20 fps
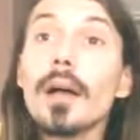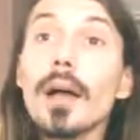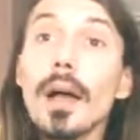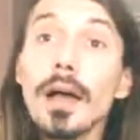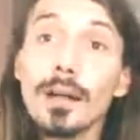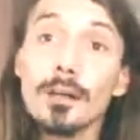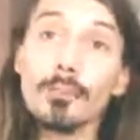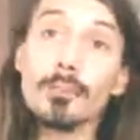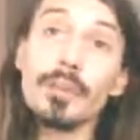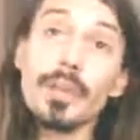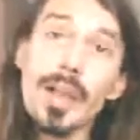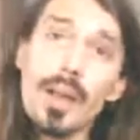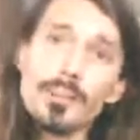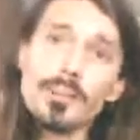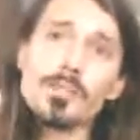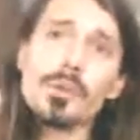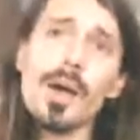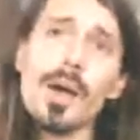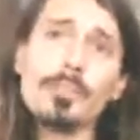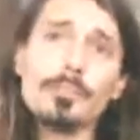But you
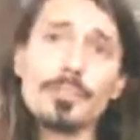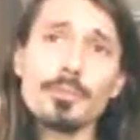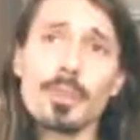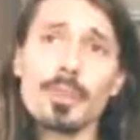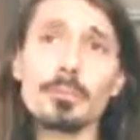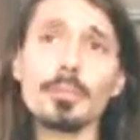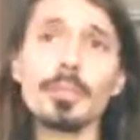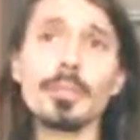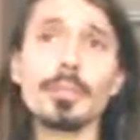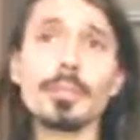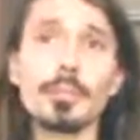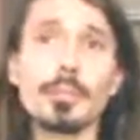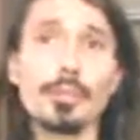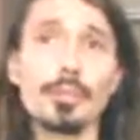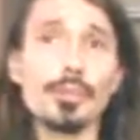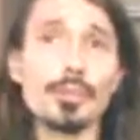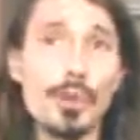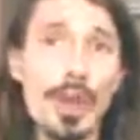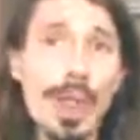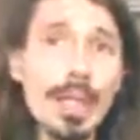also have to remember that their
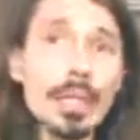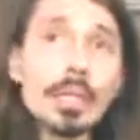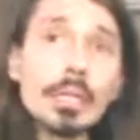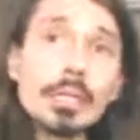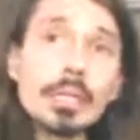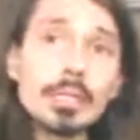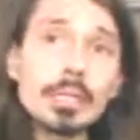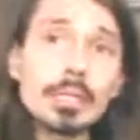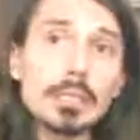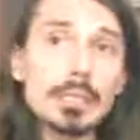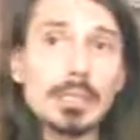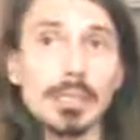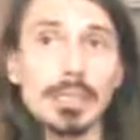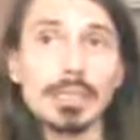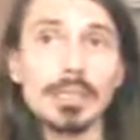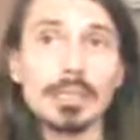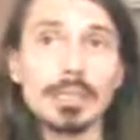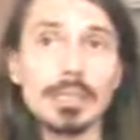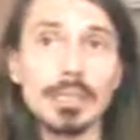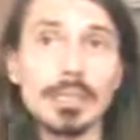strength
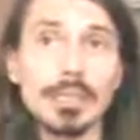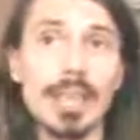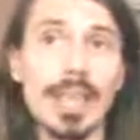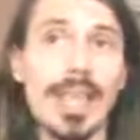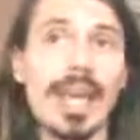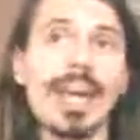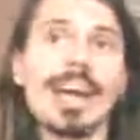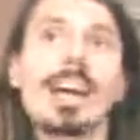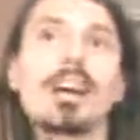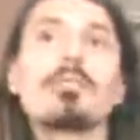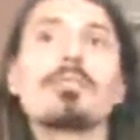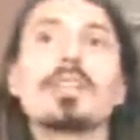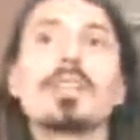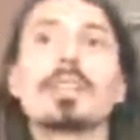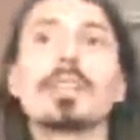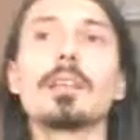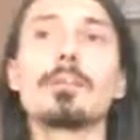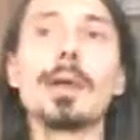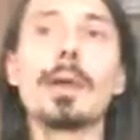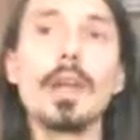that they have,
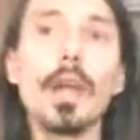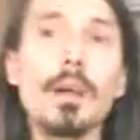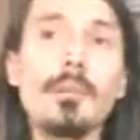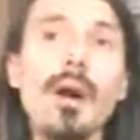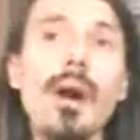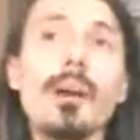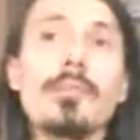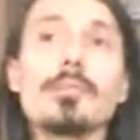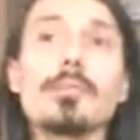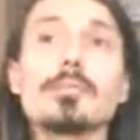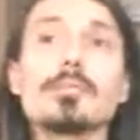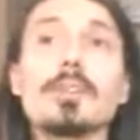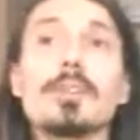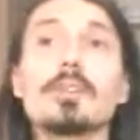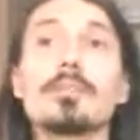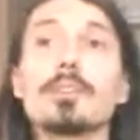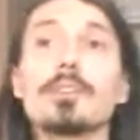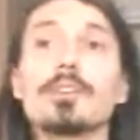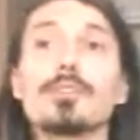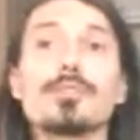like they might come off as
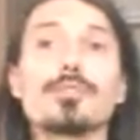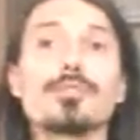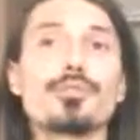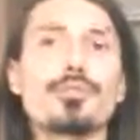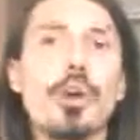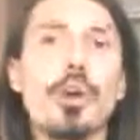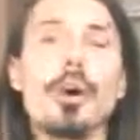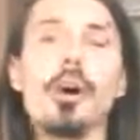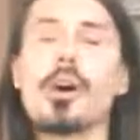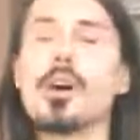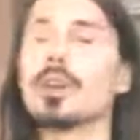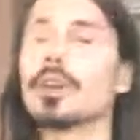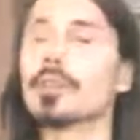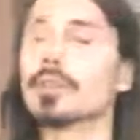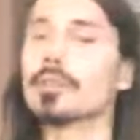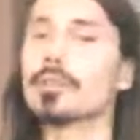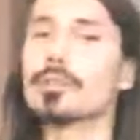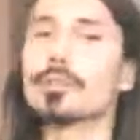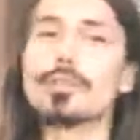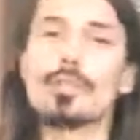being very strong
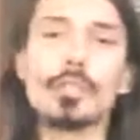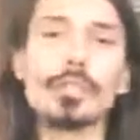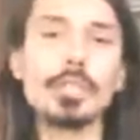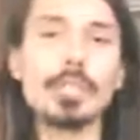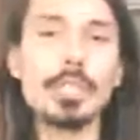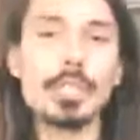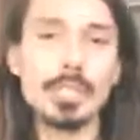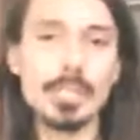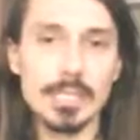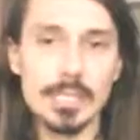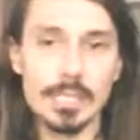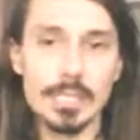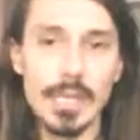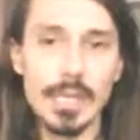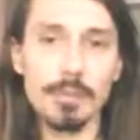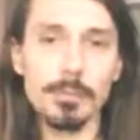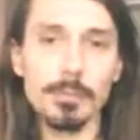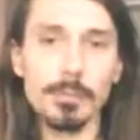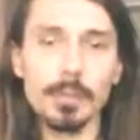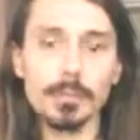and sturdy and
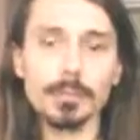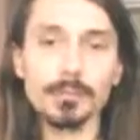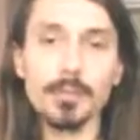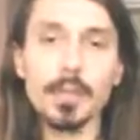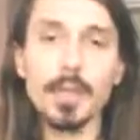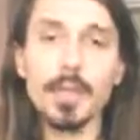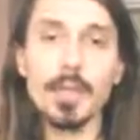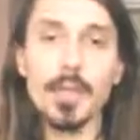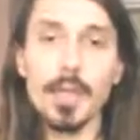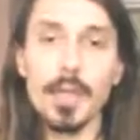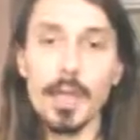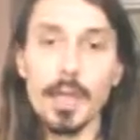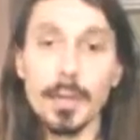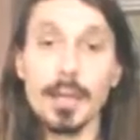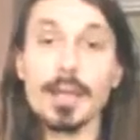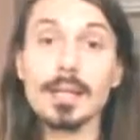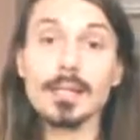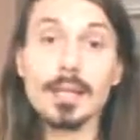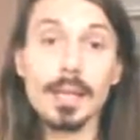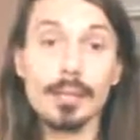stable,
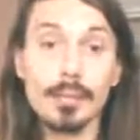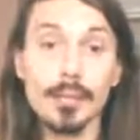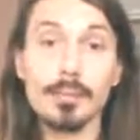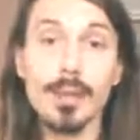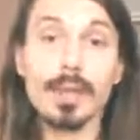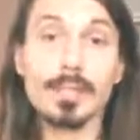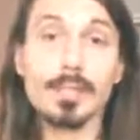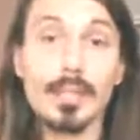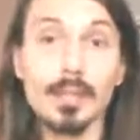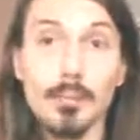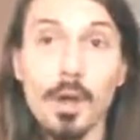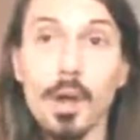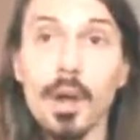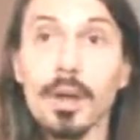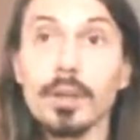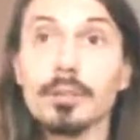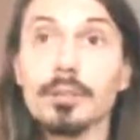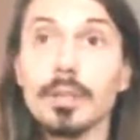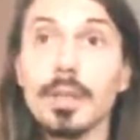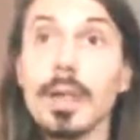and that is how they might come
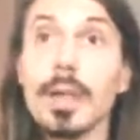off.